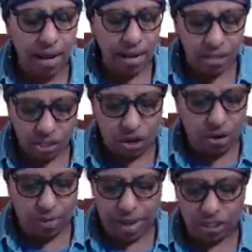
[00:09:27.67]
stone,
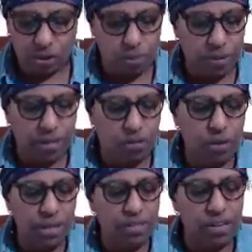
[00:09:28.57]
I'm not sure, but they're
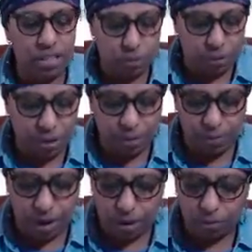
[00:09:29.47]
these pretty
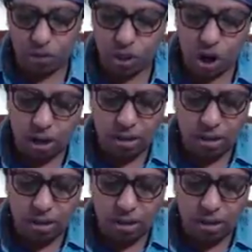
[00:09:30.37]
dark.